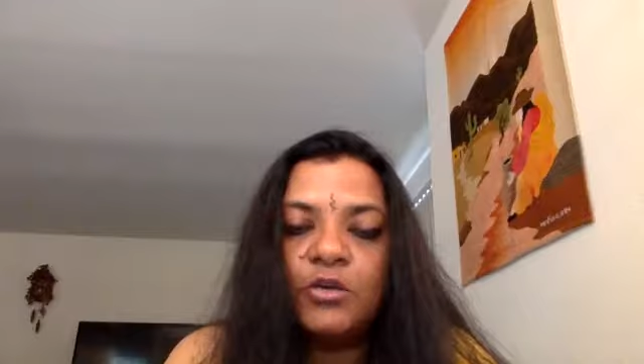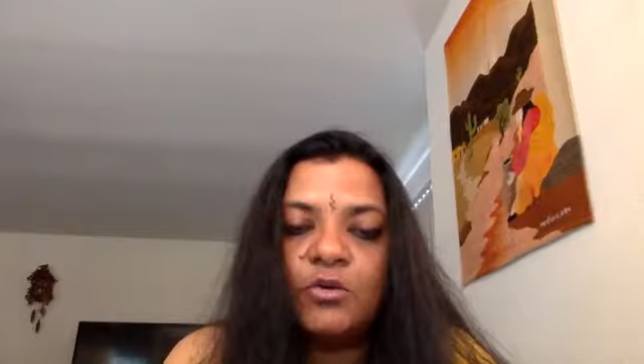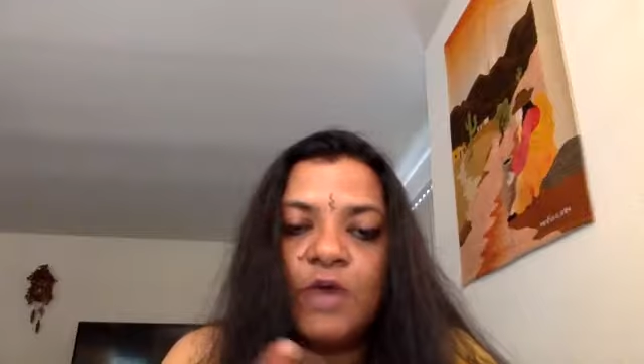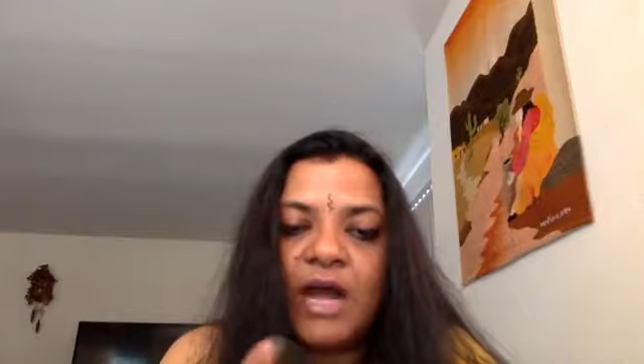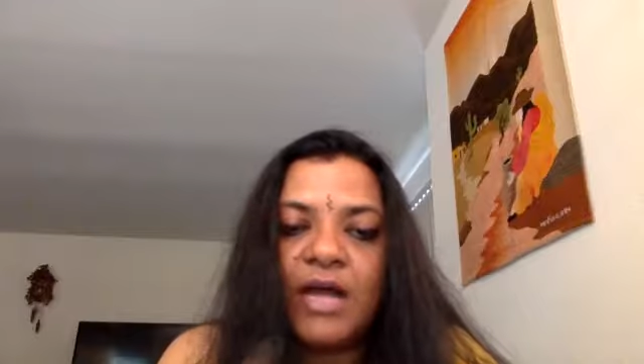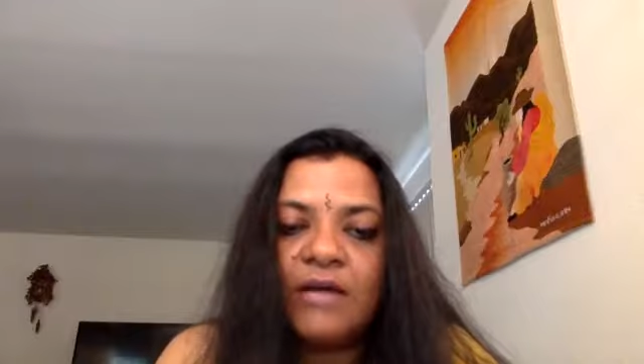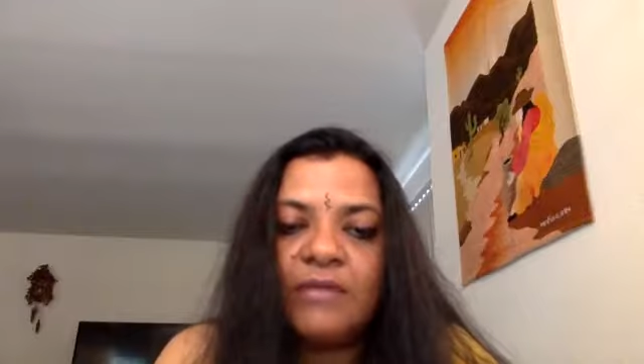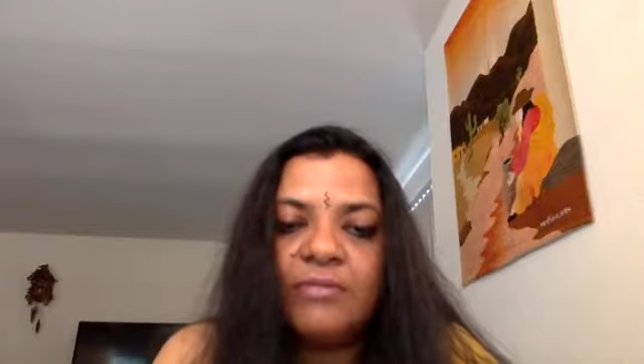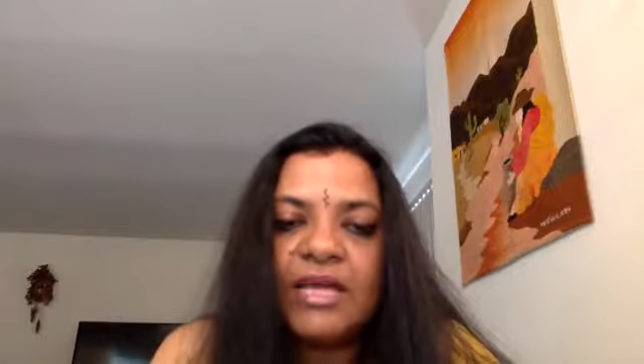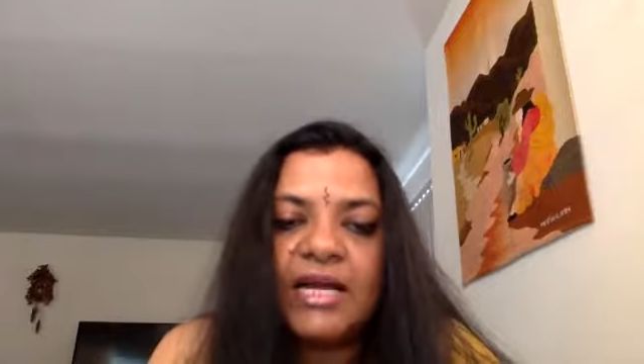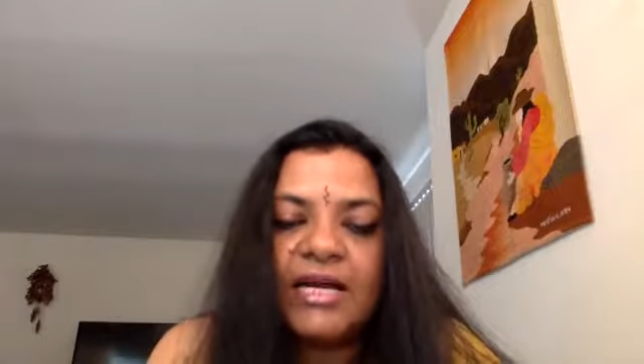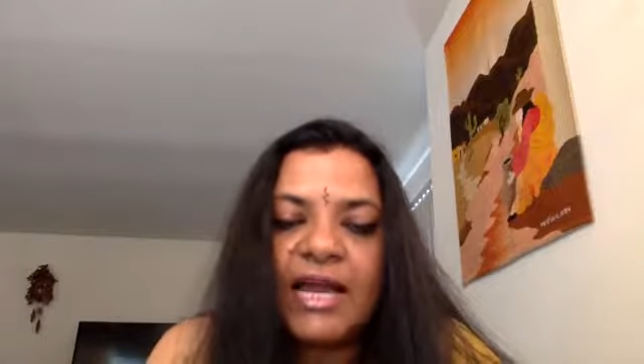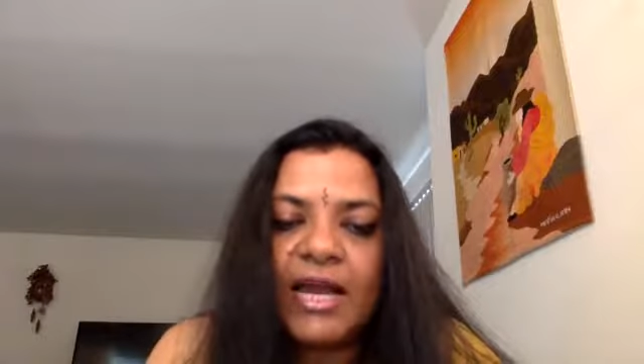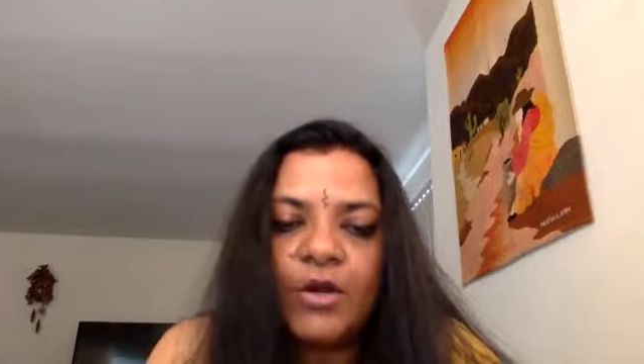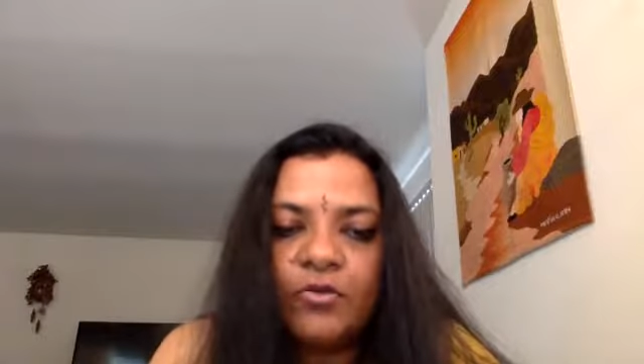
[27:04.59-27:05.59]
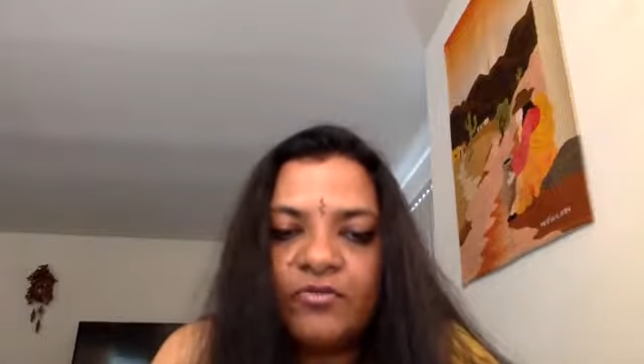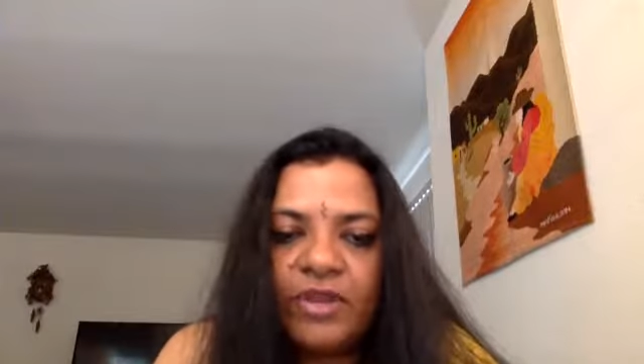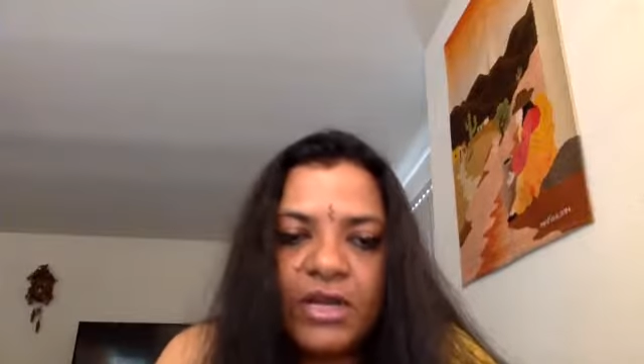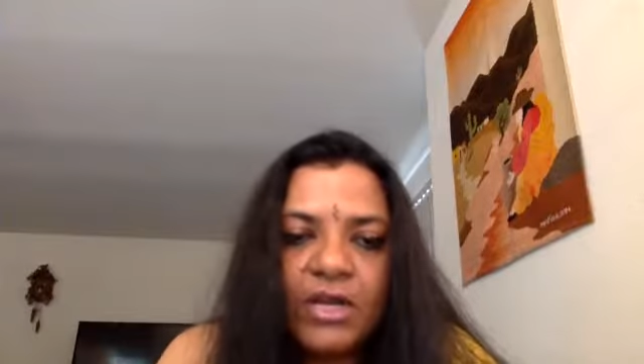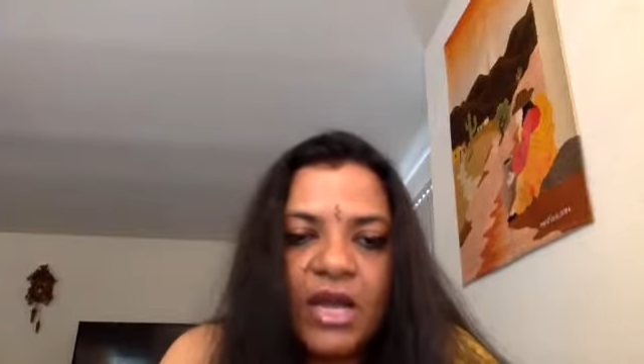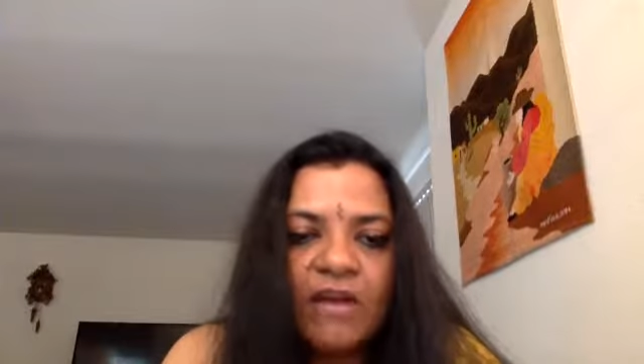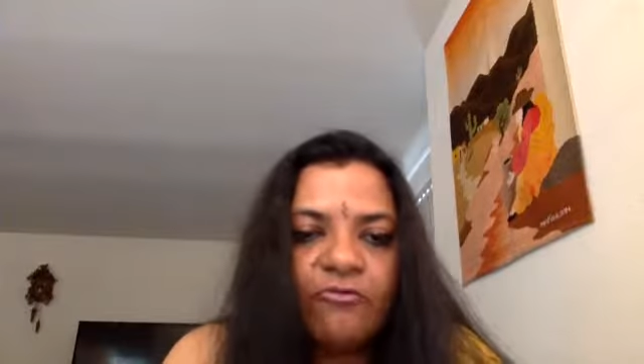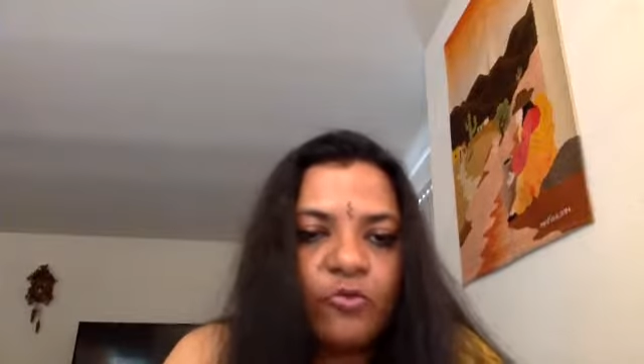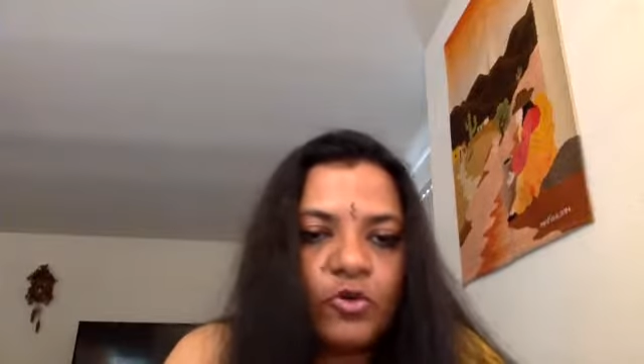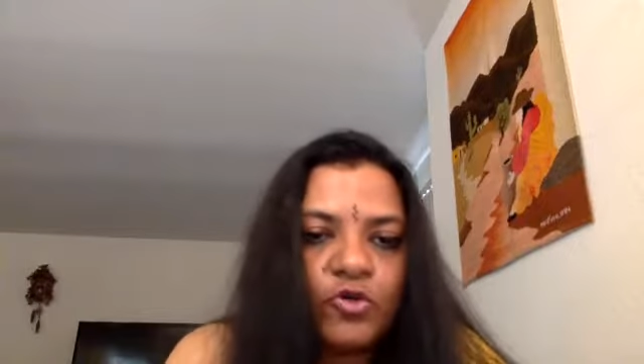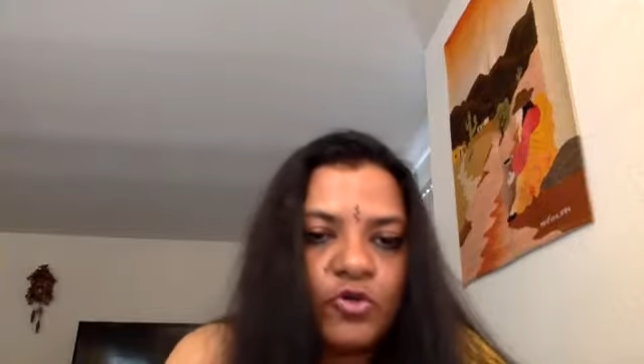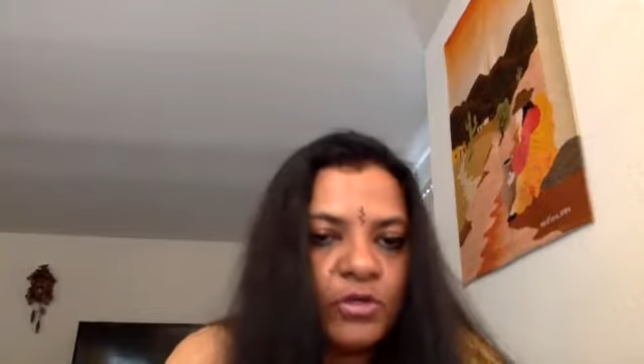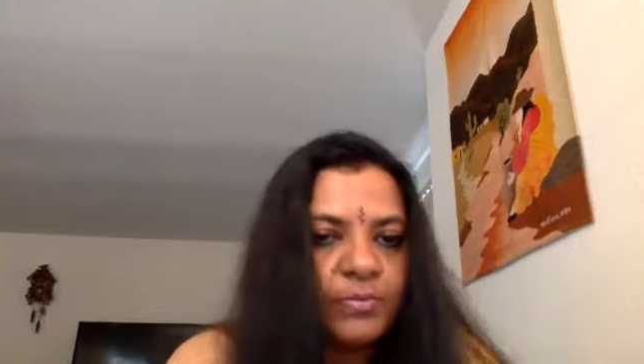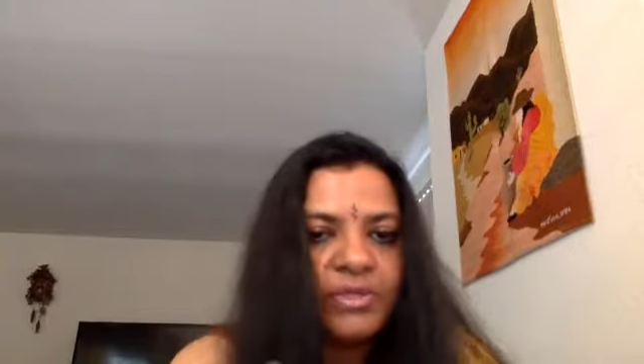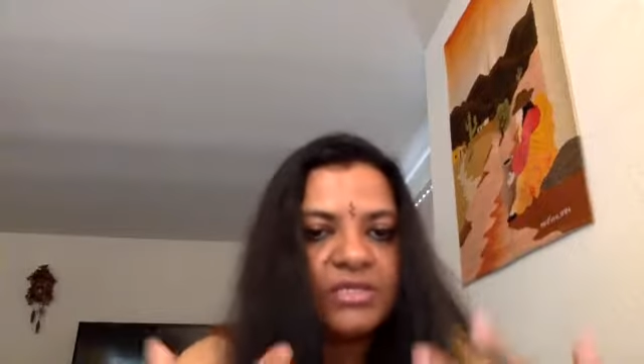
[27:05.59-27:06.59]
know, I am that kind of very
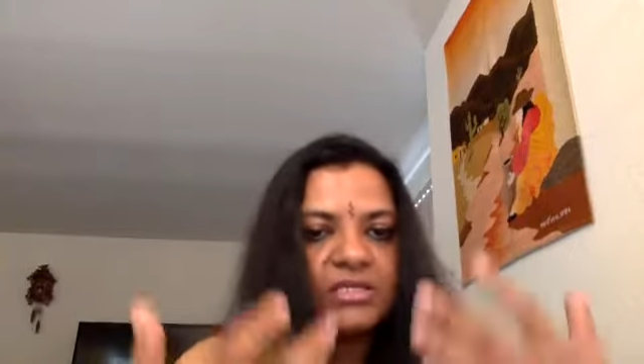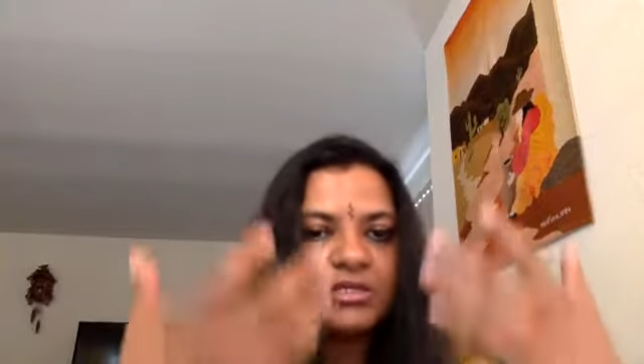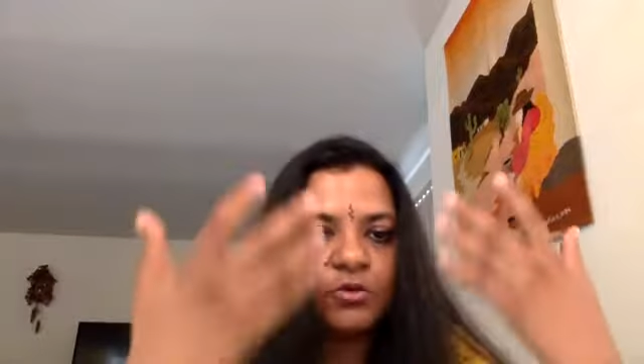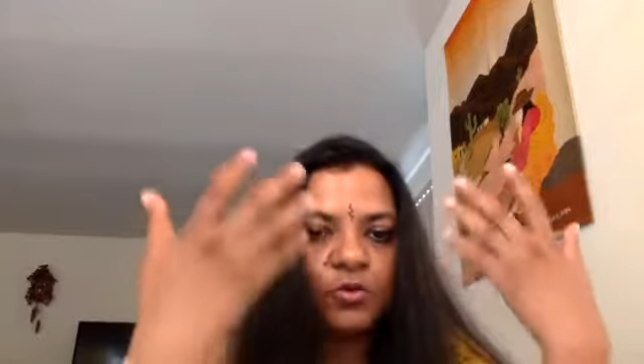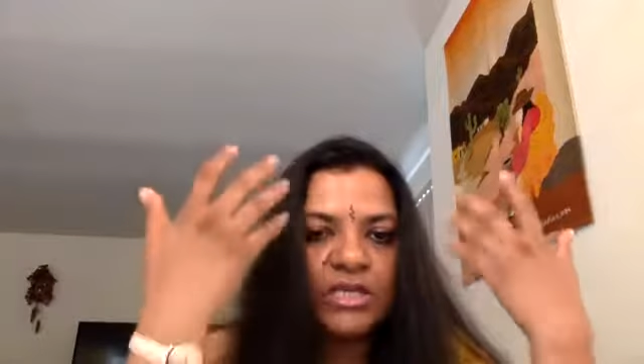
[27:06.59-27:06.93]
unfortunate person who